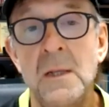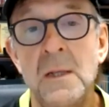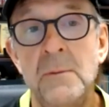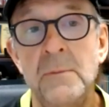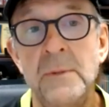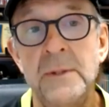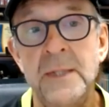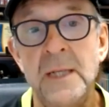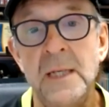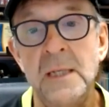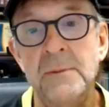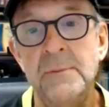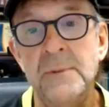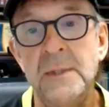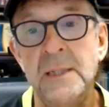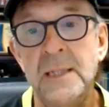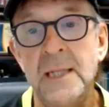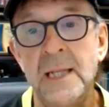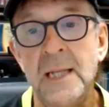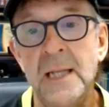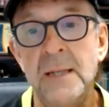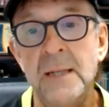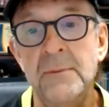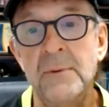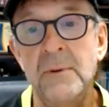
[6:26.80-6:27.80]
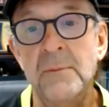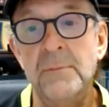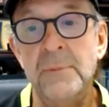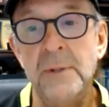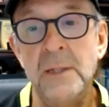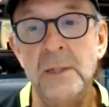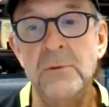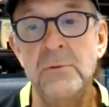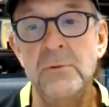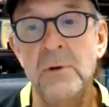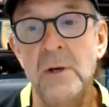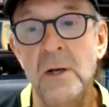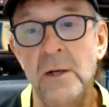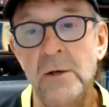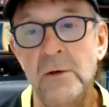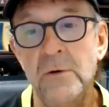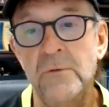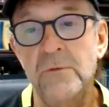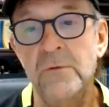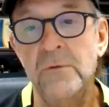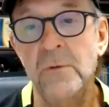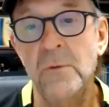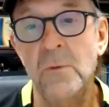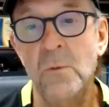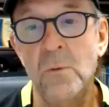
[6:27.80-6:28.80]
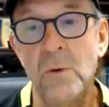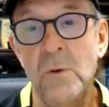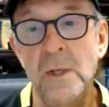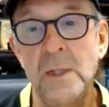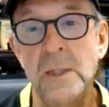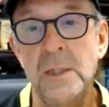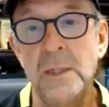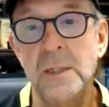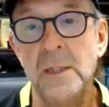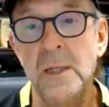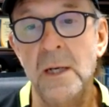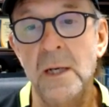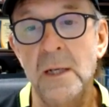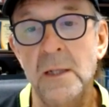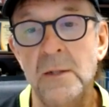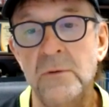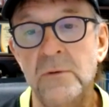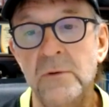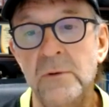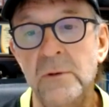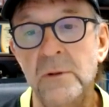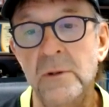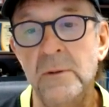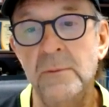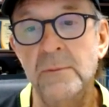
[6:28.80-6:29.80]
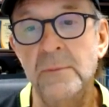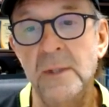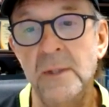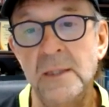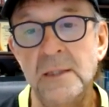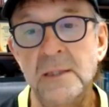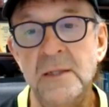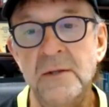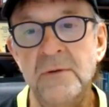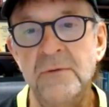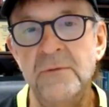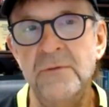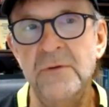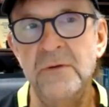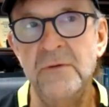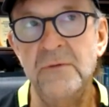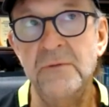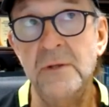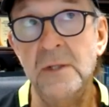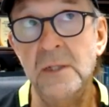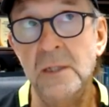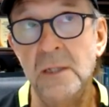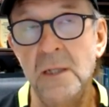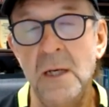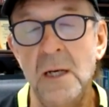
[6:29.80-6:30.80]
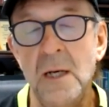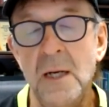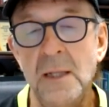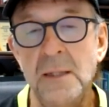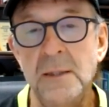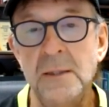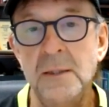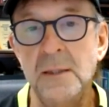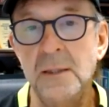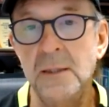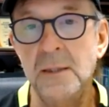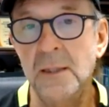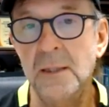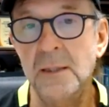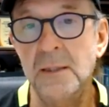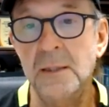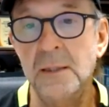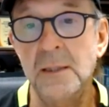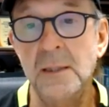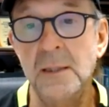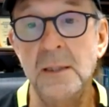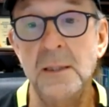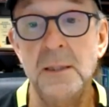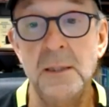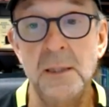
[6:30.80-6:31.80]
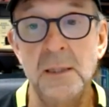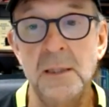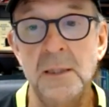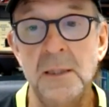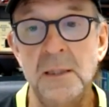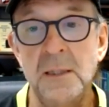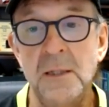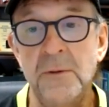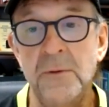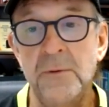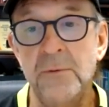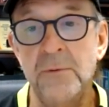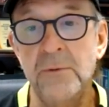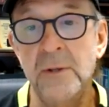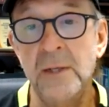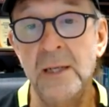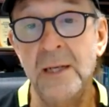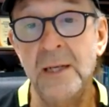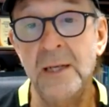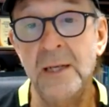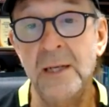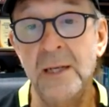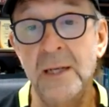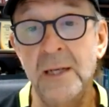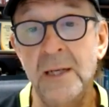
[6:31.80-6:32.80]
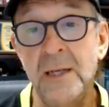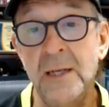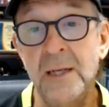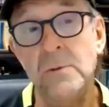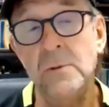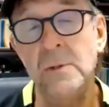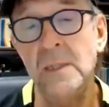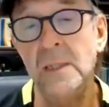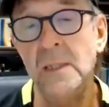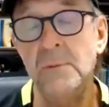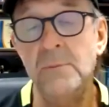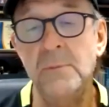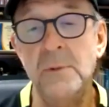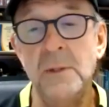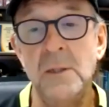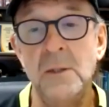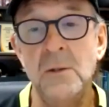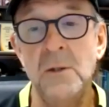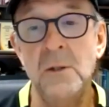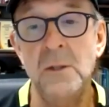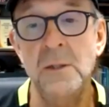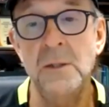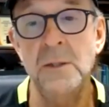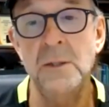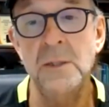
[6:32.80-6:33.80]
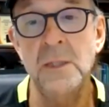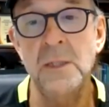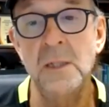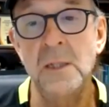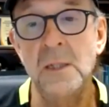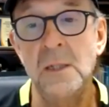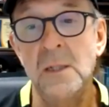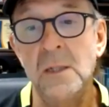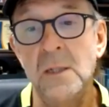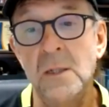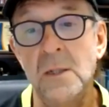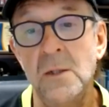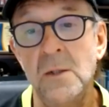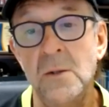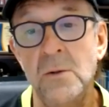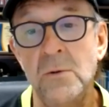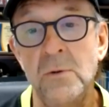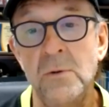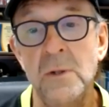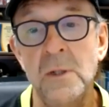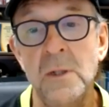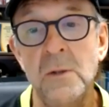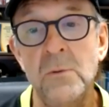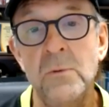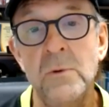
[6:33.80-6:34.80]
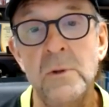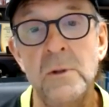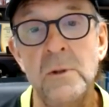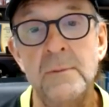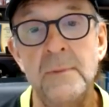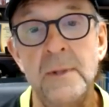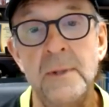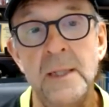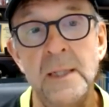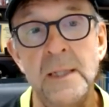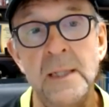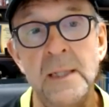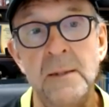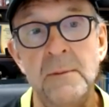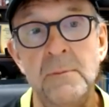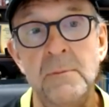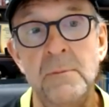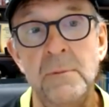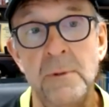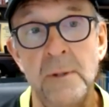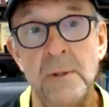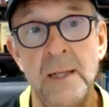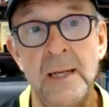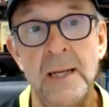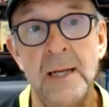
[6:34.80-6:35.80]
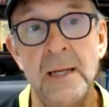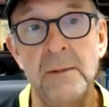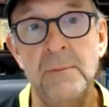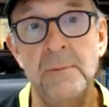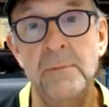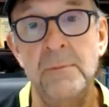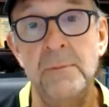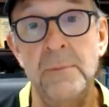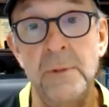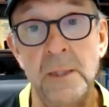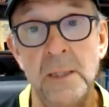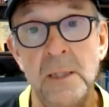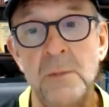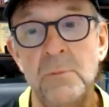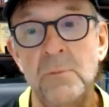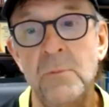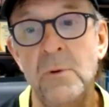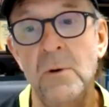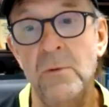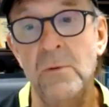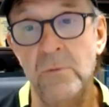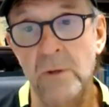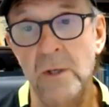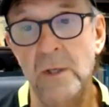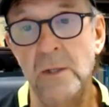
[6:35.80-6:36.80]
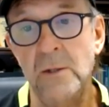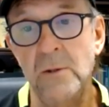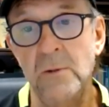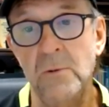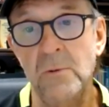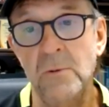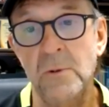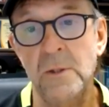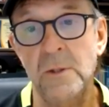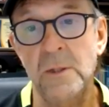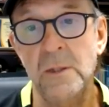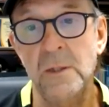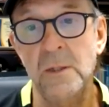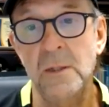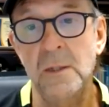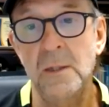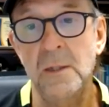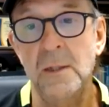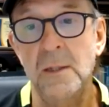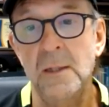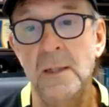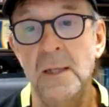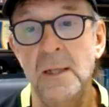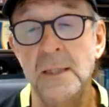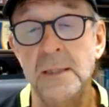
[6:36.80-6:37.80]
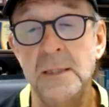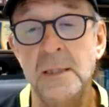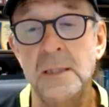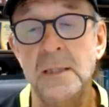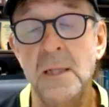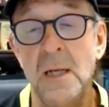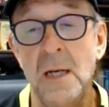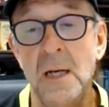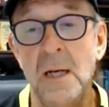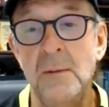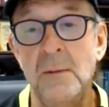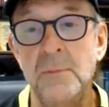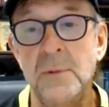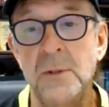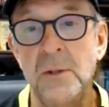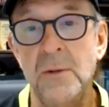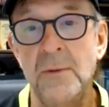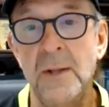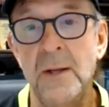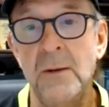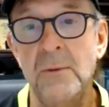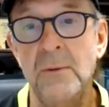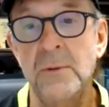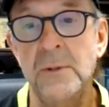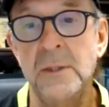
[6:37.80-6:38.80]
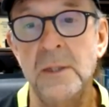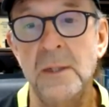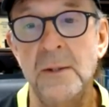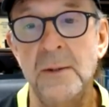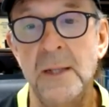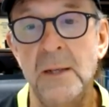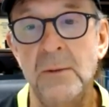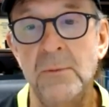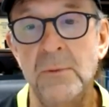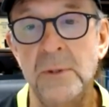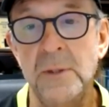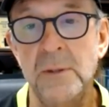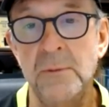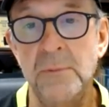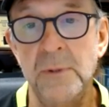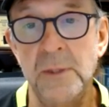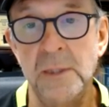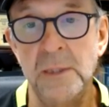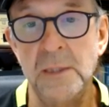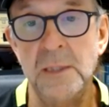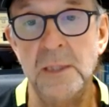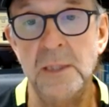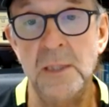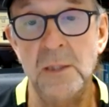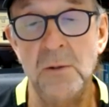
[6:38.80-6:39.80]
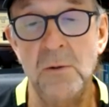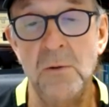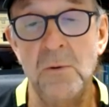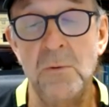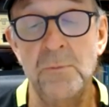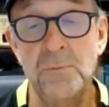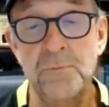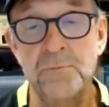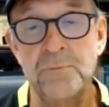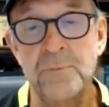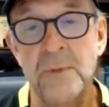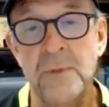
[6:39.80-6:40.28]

But then he became a beat writer for the White Sox from 1959 to 1963. And that was unique because there really weren't many black baseball writers at the time. So that was that was a big deal.